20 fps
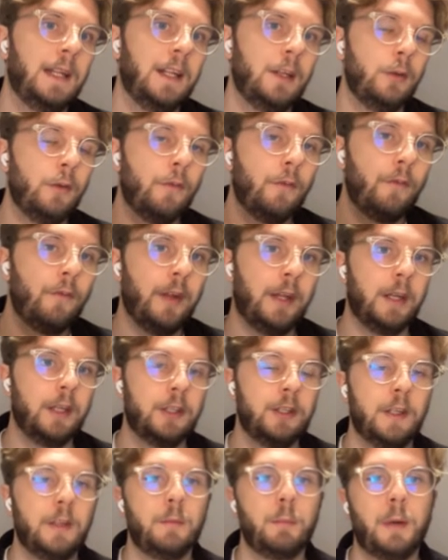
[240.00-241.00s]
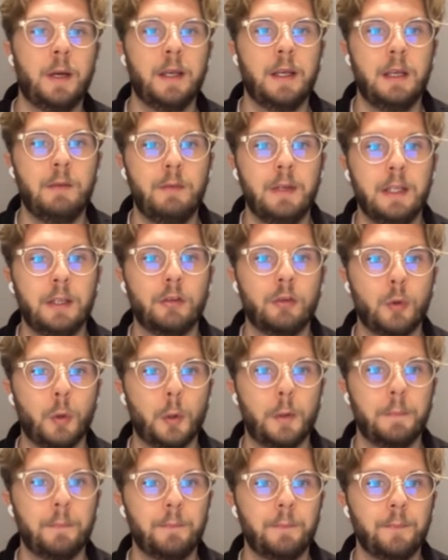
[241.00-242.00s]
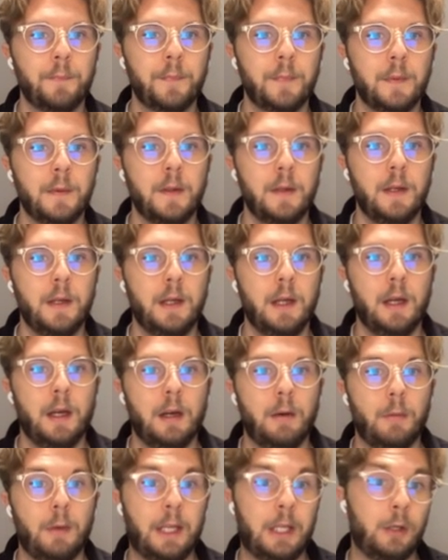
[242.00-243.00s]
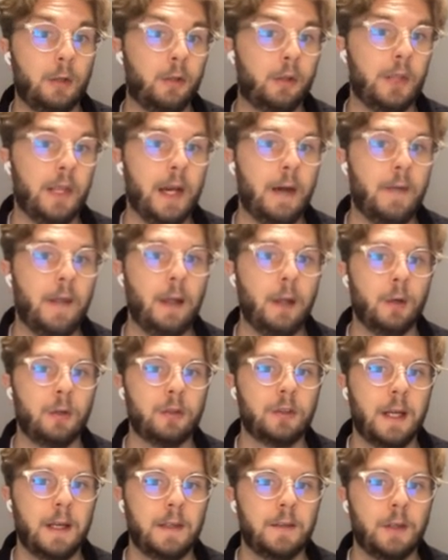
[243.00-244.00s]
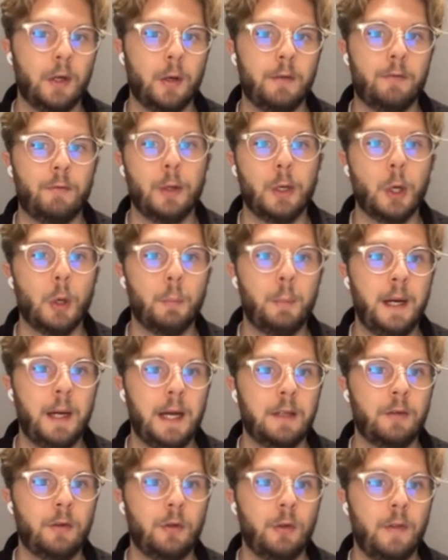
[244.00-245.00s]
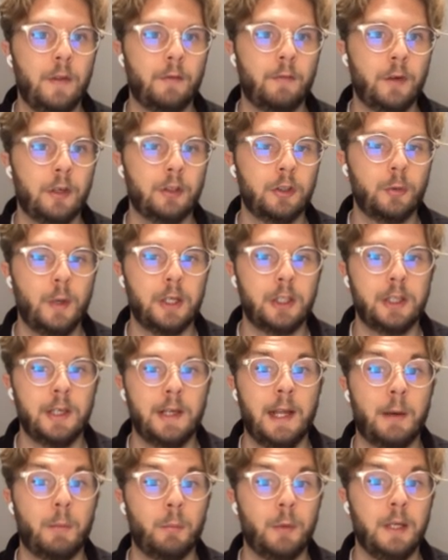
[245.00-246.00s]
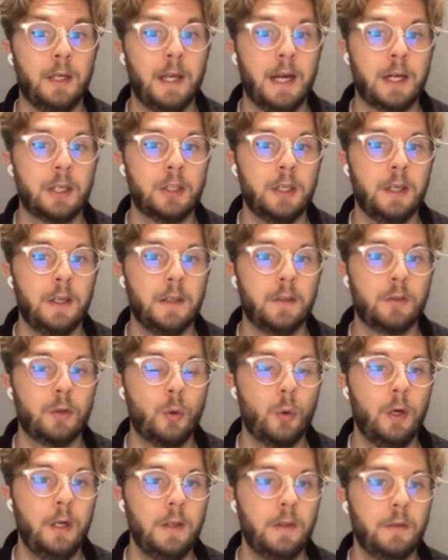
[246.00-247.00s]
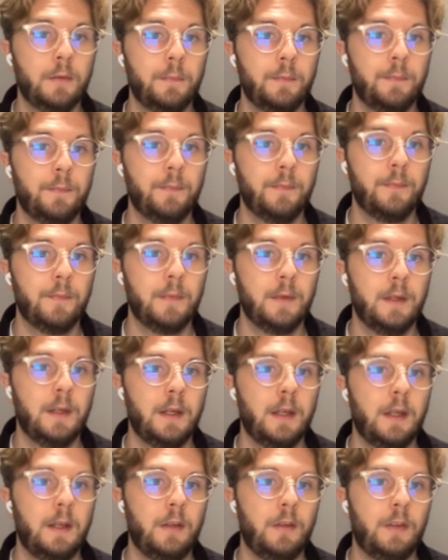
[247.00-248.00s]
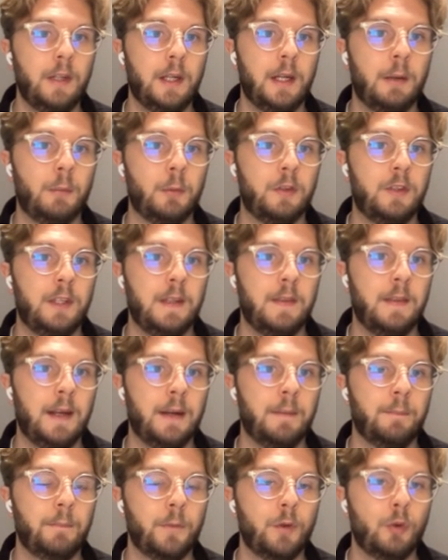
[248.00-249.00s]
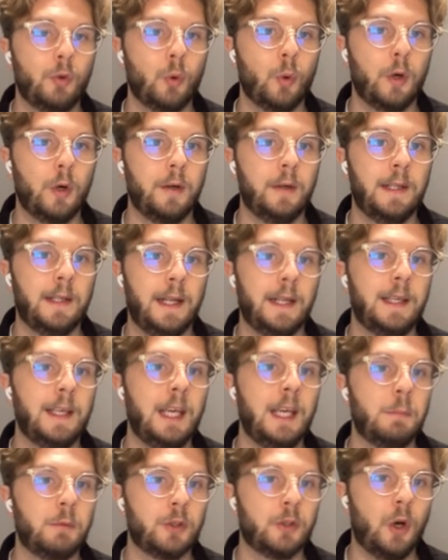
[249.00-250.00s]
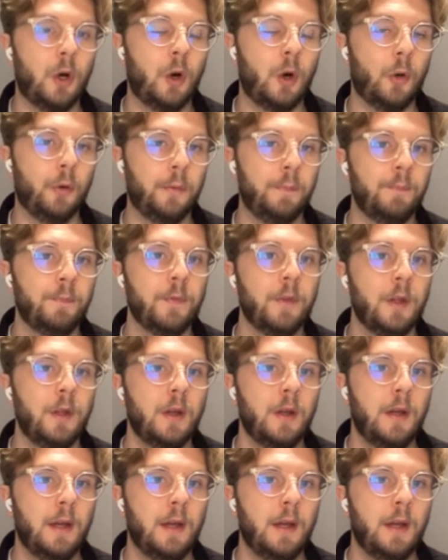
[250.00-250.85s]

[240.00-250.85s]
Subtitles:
back and then you finish it by giving the score. We can see how that looks like. So if we go back to the first question and we actually score it, then that we see the score. And then it keeps on